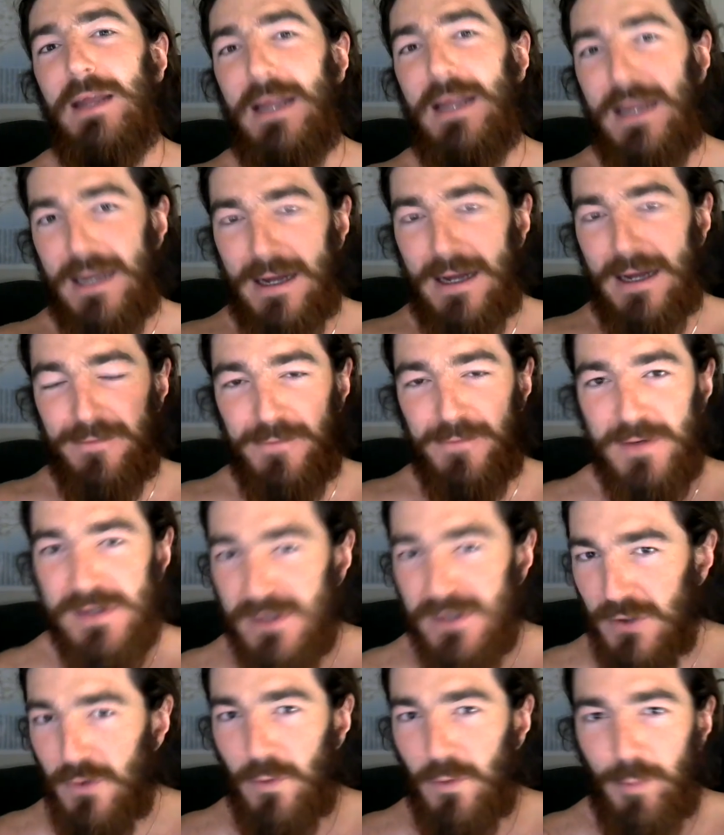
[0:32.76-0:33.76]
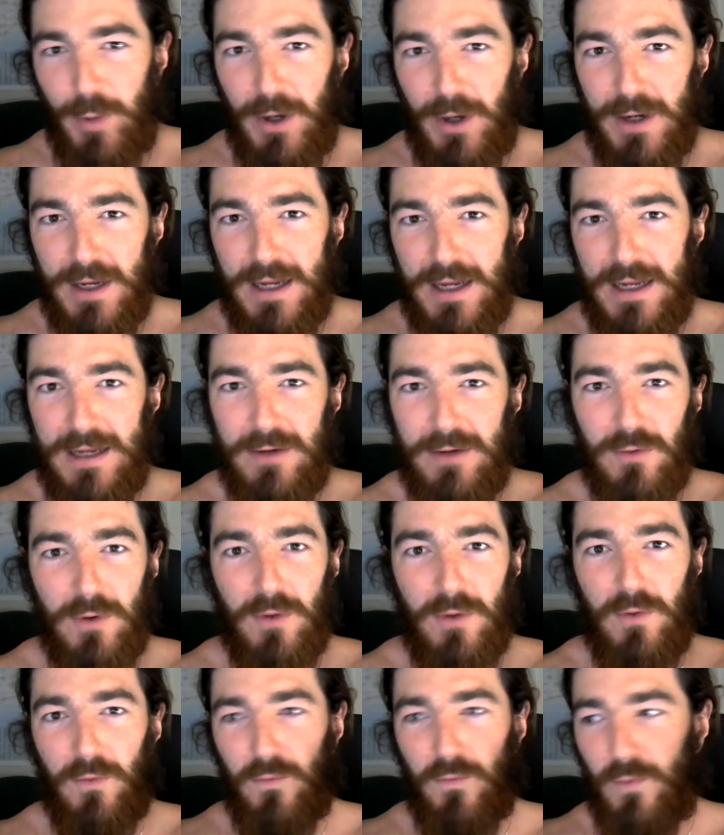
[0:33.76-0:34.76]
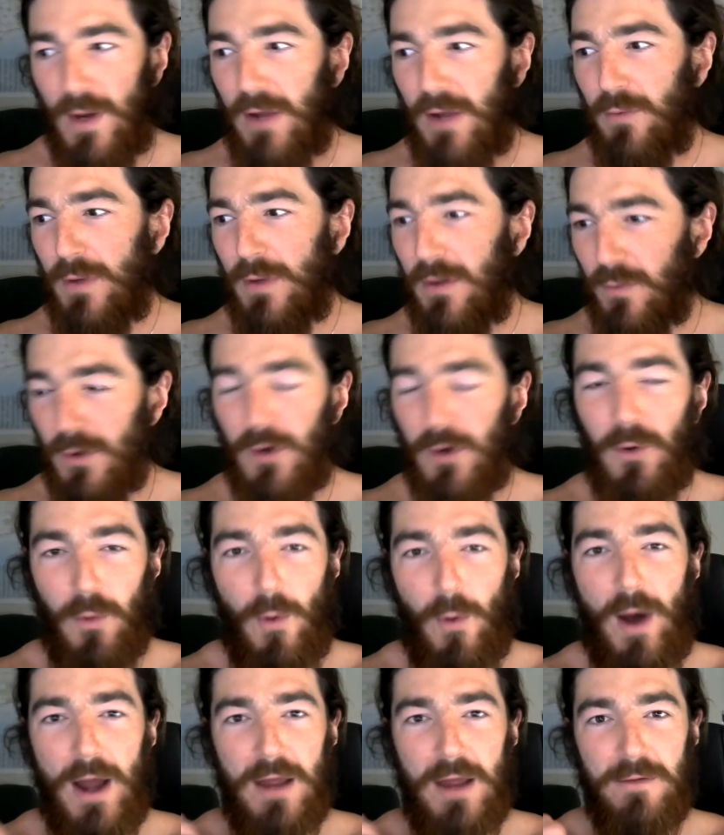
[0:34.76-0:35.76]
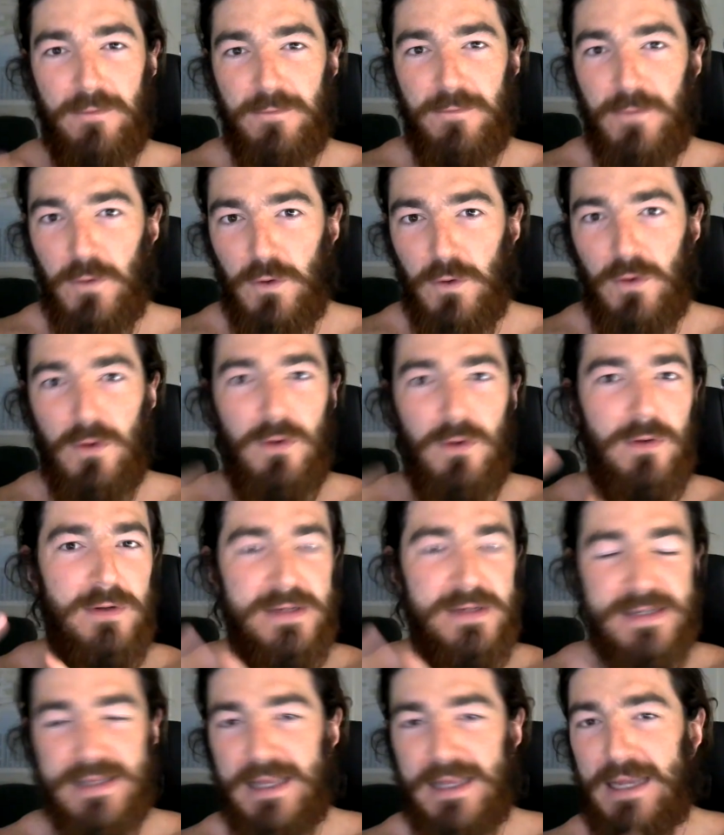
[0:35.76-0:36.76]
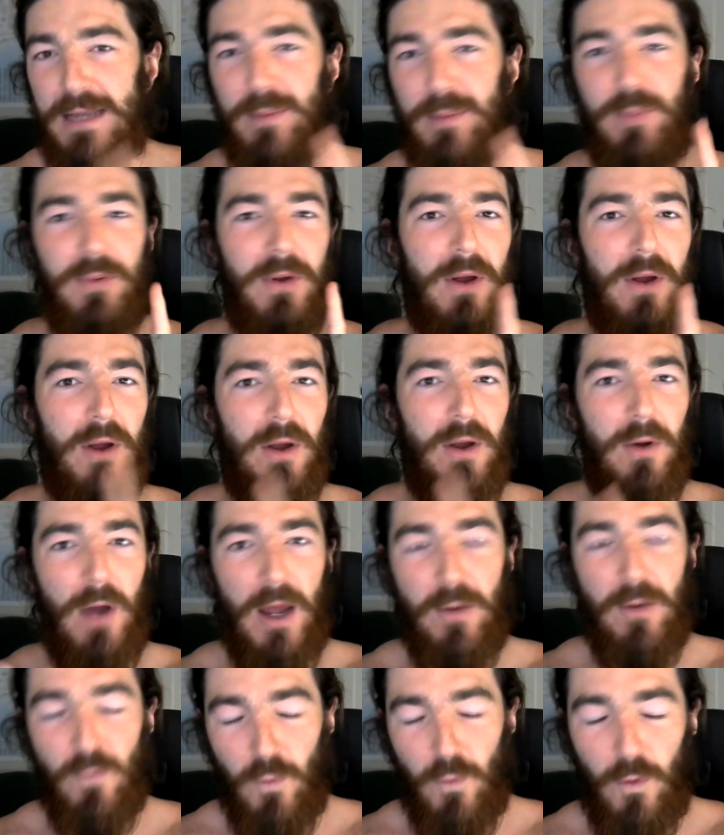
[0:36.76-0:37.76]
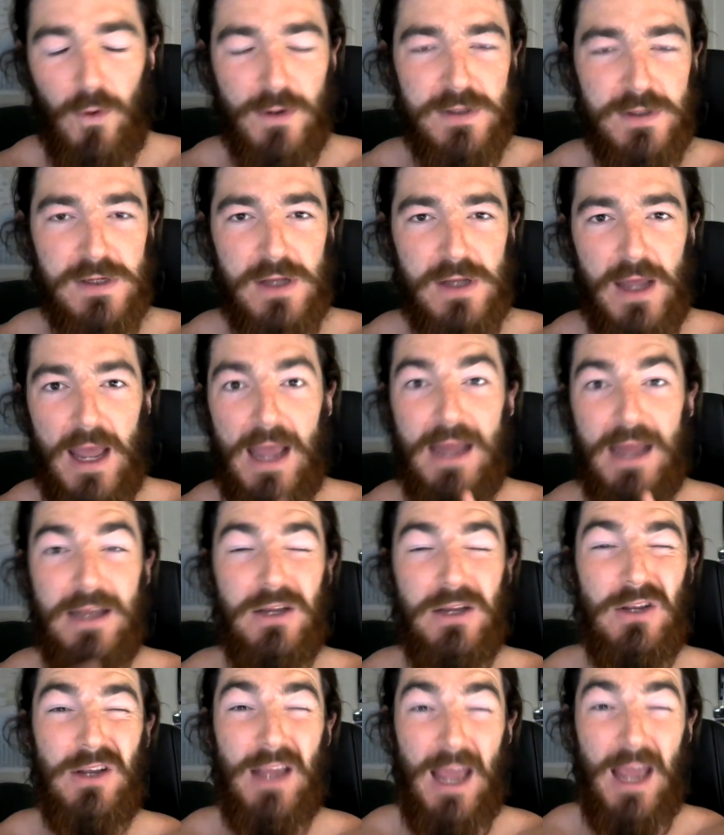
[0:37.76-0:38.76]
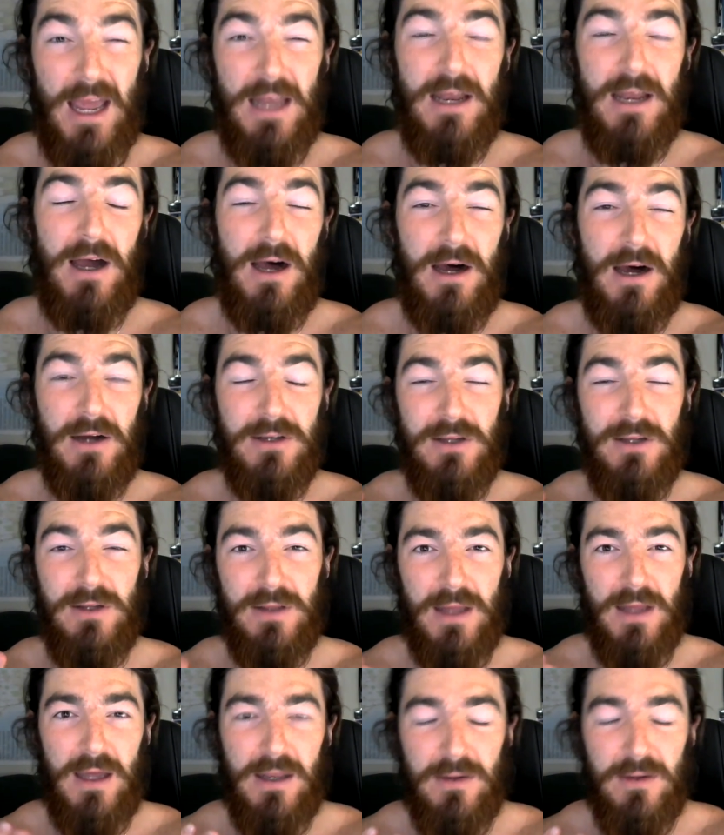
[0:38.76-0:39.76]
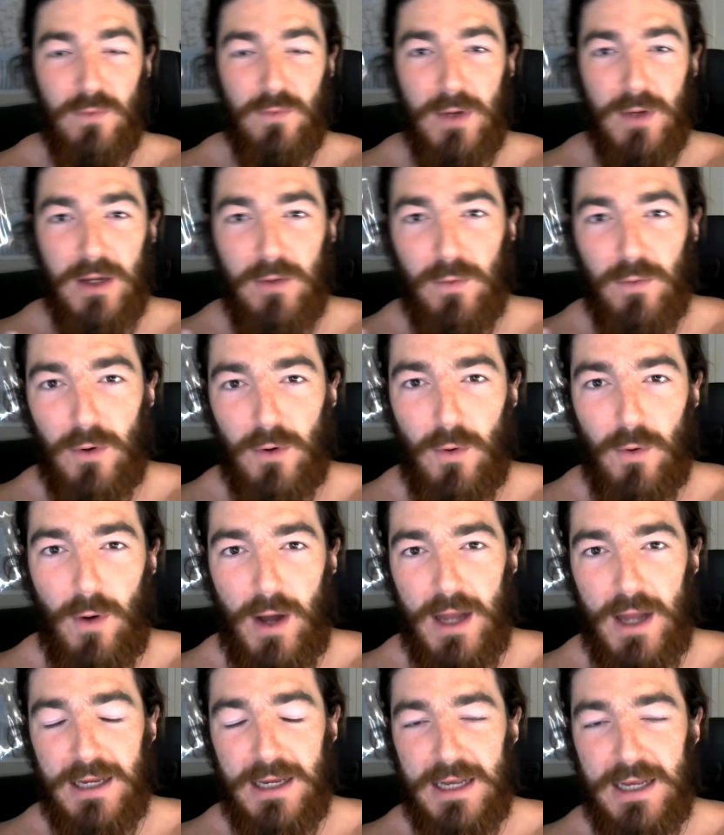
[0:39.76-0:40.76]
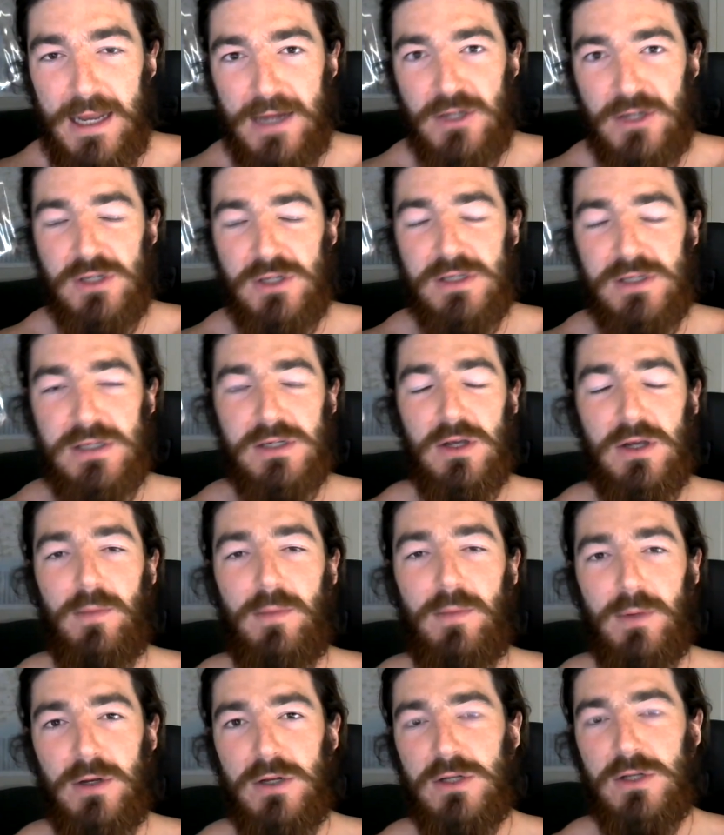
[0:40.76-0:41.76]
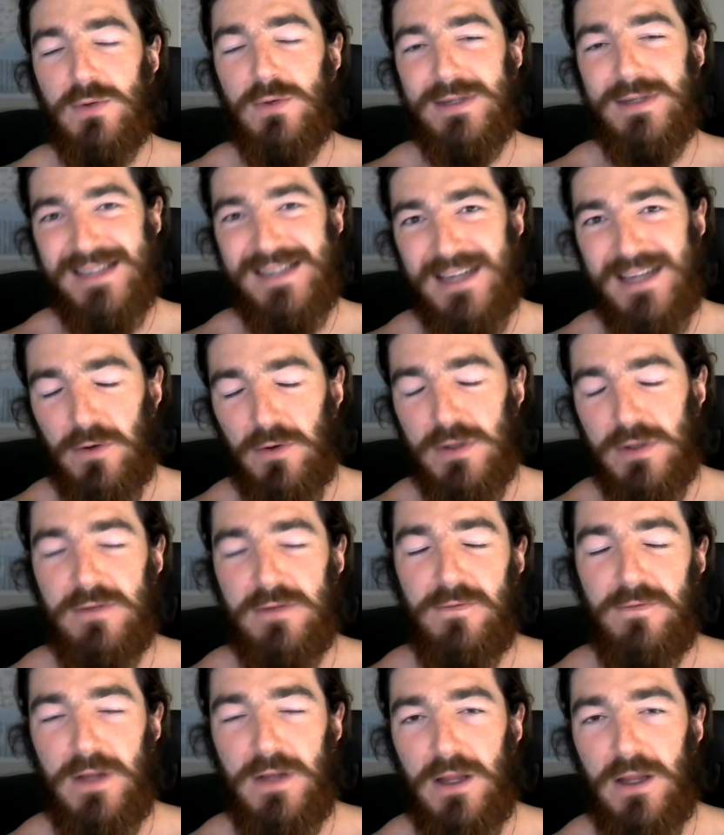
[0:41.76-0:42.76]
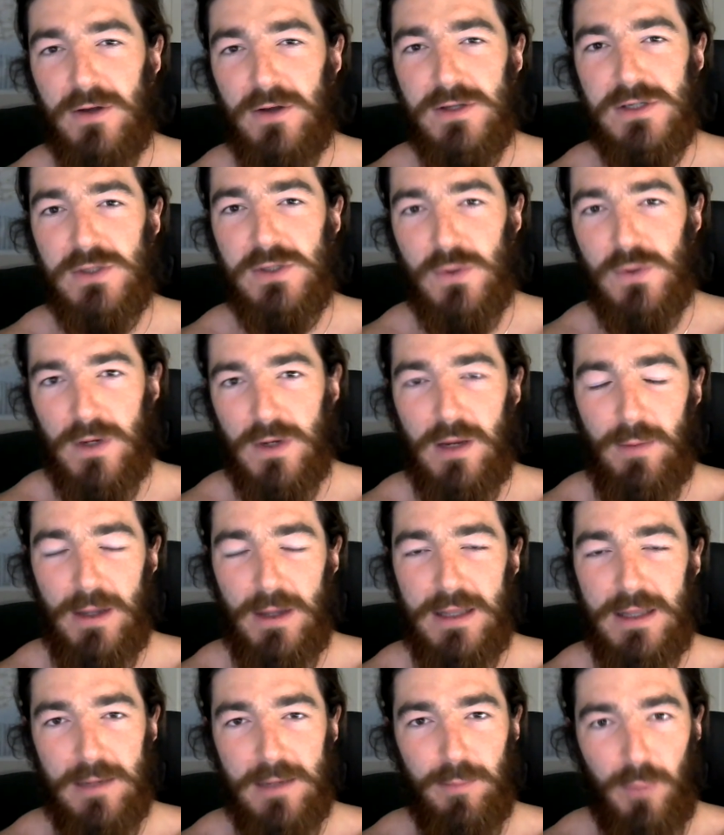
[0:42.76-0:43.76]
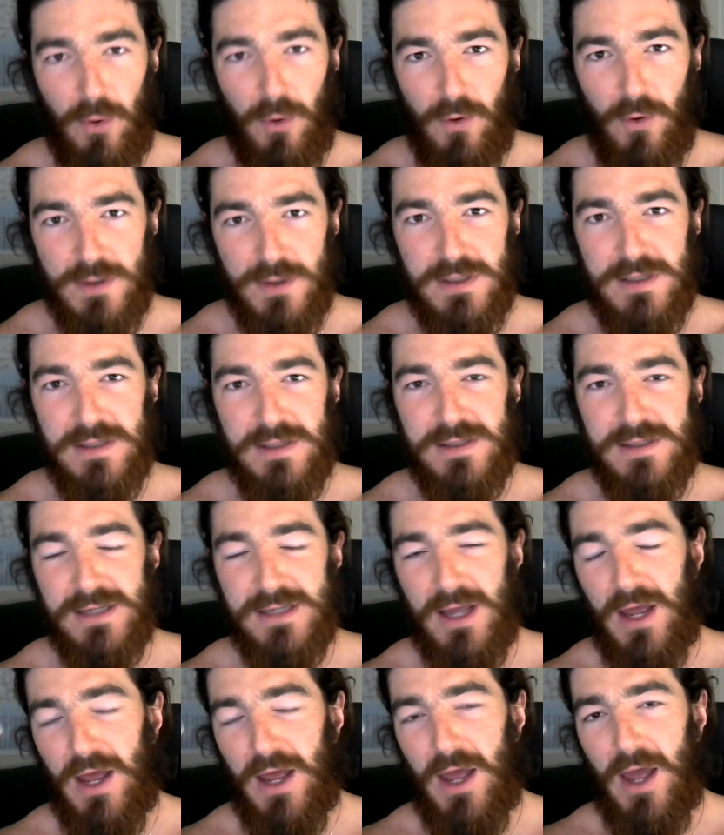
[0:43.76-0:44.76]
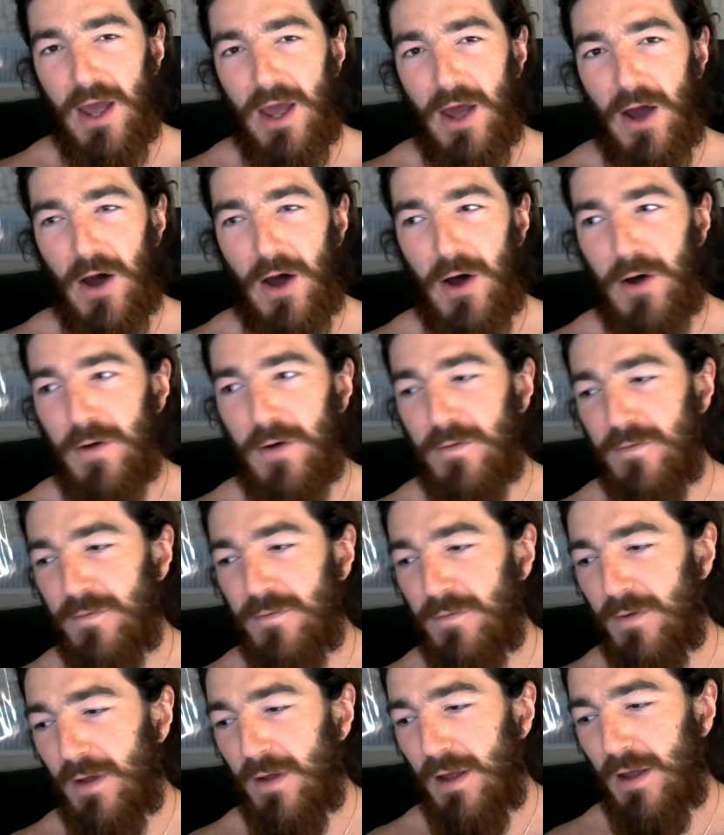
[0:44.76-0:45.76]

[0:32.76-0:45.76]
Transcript: in our physical body where we require food, sleep, and water, and you can argue that we require connection. So I'm going to do a series of videos talking about the importance of